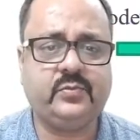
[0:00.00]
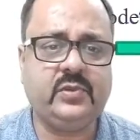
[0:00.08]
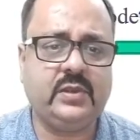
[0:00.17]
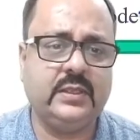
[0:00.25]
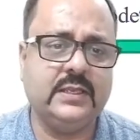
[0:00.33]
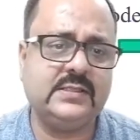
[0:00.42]

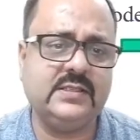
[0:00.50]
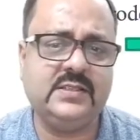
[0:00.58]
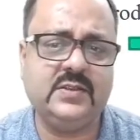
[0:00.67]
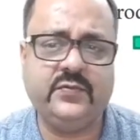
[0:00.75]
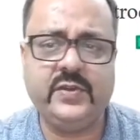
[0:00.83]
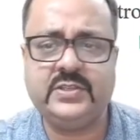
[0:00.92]
Yes, this
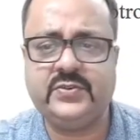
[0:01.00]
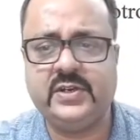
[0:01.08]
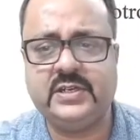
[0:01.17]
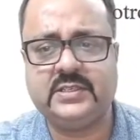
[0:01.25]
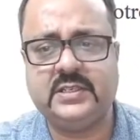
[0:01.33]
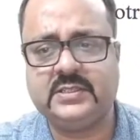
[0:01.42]
is a wedge
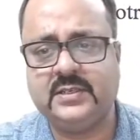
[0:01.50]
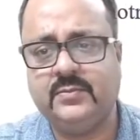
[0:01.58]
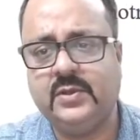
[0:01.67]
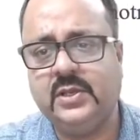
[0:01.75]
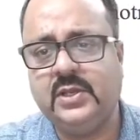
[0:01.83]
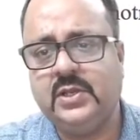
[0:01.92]
reed system.
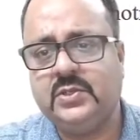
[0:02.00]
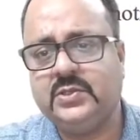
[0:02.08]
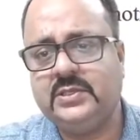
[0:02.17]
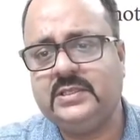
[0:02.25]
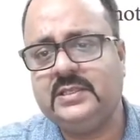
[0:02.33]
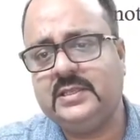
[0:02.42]
So
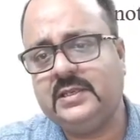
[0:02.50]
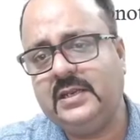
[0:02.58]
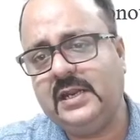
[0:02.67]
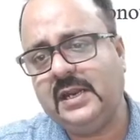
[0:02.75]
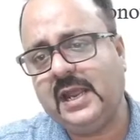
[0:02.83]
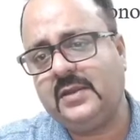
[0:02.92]
there is a
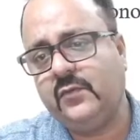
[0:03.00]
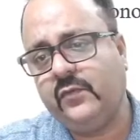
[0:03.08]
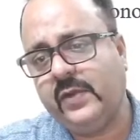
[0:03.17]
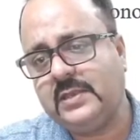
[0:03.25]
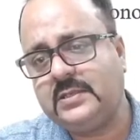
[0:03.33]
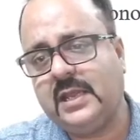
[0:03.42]
reed and a
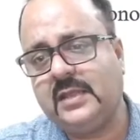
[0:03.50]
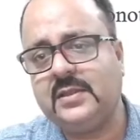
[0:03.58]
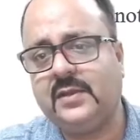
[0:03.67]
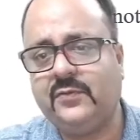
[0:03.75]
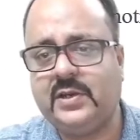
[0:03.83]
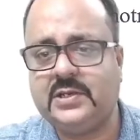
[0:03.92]
wedge, and
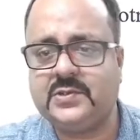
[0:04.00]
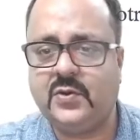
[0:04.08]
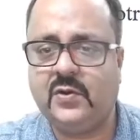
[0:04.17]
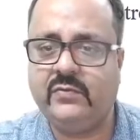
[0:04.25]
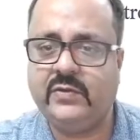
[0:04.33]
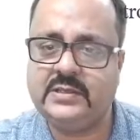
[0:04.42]
therefore it's
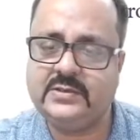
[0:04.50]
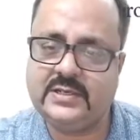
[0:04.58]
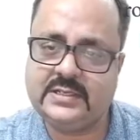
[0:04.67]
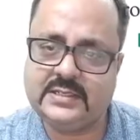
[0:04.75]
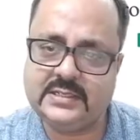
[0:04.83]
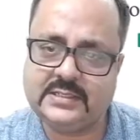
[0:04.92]
called wedge
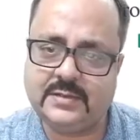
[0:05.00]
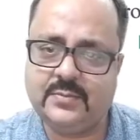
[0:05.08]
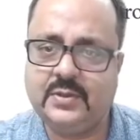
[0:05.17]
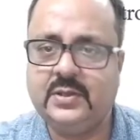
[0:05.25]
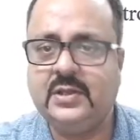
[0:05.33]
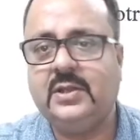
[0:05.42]
reed
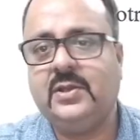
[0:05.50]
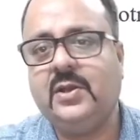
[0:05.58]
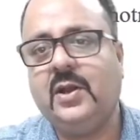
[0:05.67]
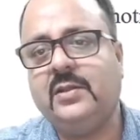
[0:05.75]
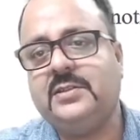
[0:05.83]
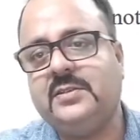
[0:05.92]
system.
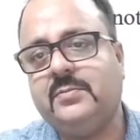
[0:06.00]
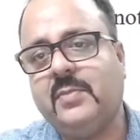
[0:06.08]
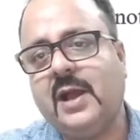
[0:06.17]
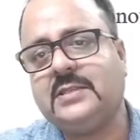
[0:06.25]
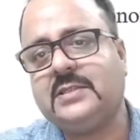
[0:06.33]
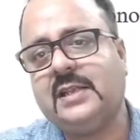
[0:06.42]
This is a
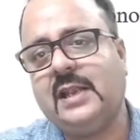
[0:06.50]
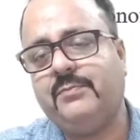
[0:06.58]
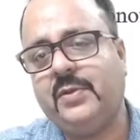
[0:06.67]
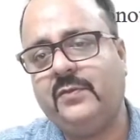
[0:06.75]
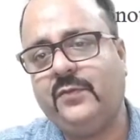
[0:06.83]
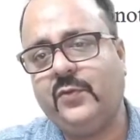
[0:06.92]
mass
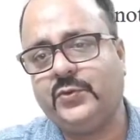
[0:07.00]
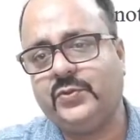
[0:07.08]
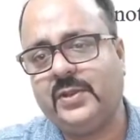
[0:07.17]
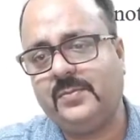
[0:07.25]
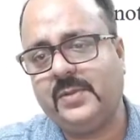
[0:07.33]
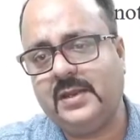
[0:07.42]
clamping force
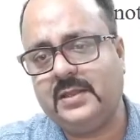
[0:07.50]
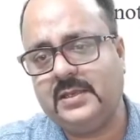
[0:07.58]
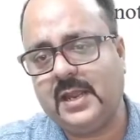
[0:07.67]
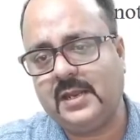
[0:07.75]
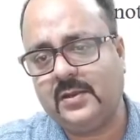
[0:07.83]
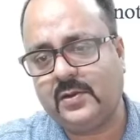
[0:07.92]
which applied the
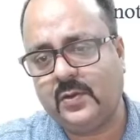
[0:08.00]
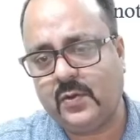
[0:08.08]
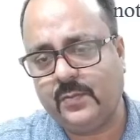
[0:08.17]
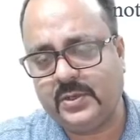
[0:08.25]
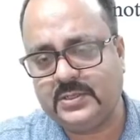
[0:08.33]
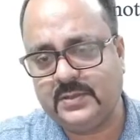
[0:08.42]

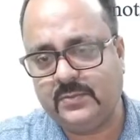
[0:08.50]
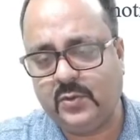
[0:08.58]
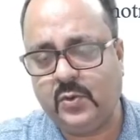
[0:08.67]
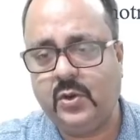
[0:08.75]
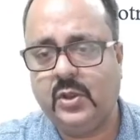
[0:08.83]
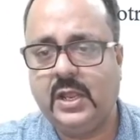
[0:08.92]
compressive
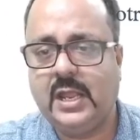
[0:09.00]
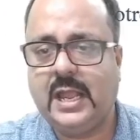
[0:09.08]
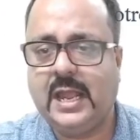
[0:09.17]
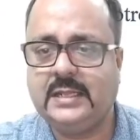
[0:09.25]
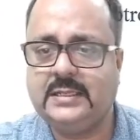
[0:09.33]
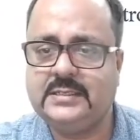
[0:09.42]
load,
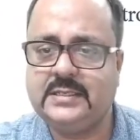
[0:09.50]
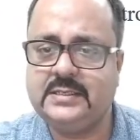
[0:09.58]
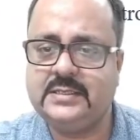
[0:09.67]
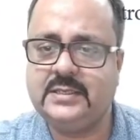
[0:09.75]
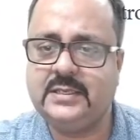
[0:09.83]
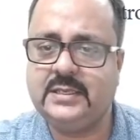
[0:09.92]
and this
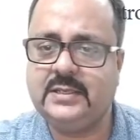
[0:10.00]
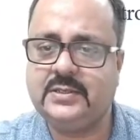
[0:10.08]
is the